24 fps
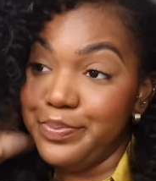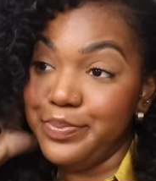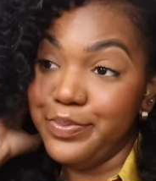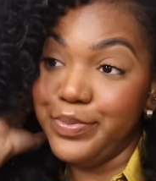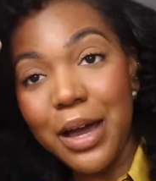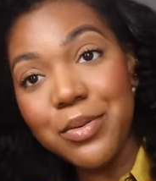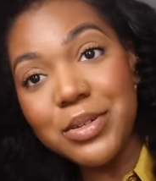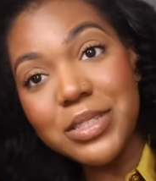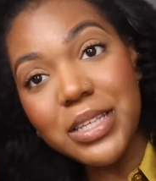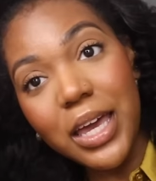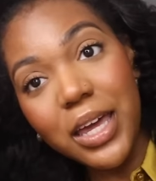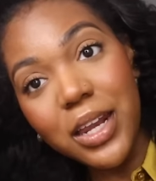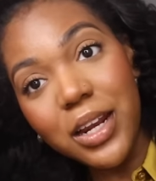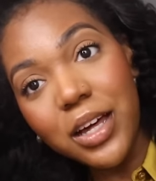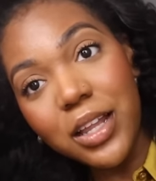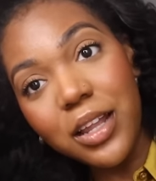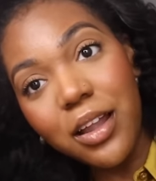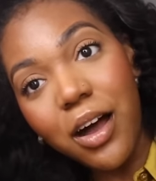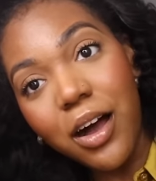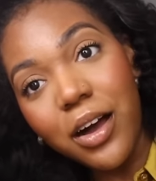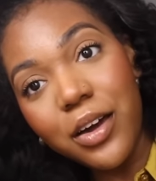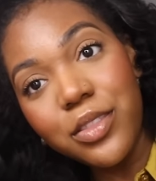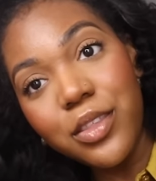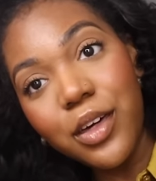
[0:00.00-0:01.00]
it was 8
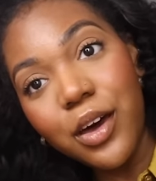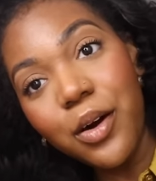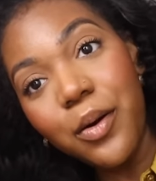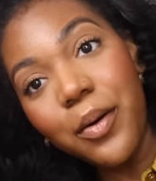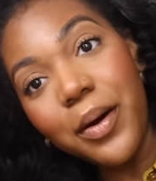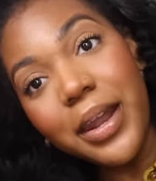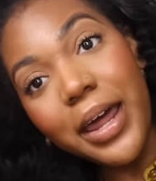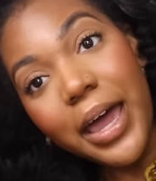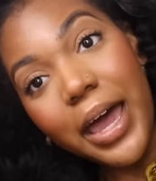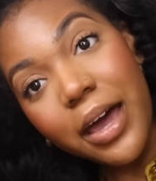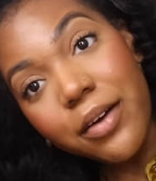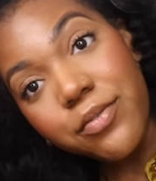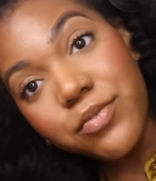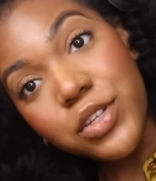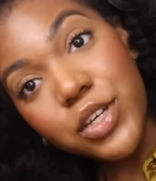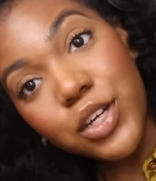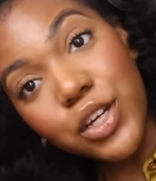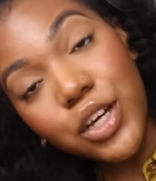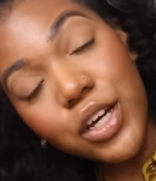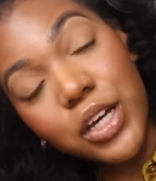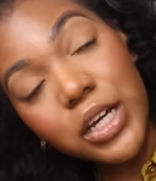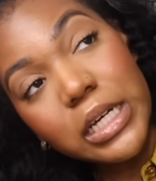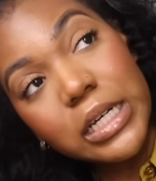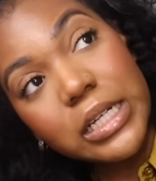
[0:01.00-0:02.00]
o'clock though, and I have to
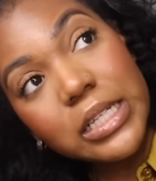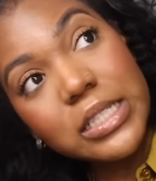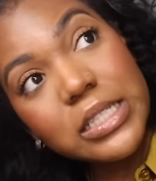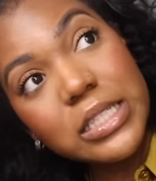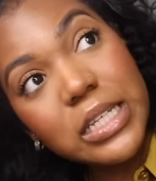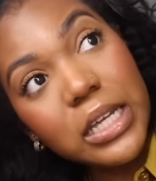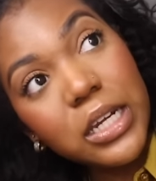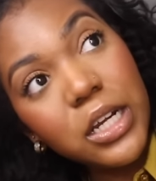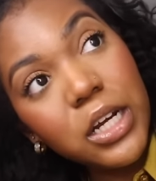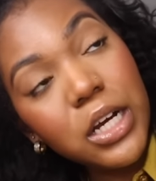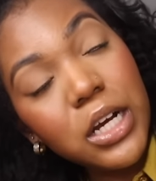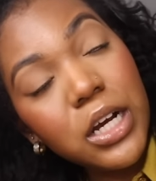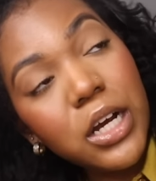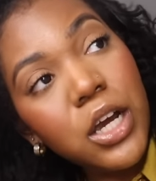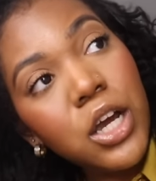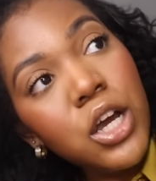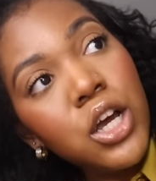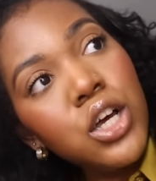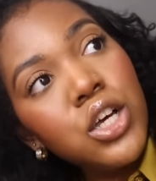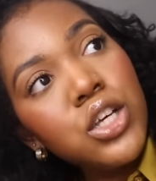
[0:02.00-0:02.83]
cook dinner.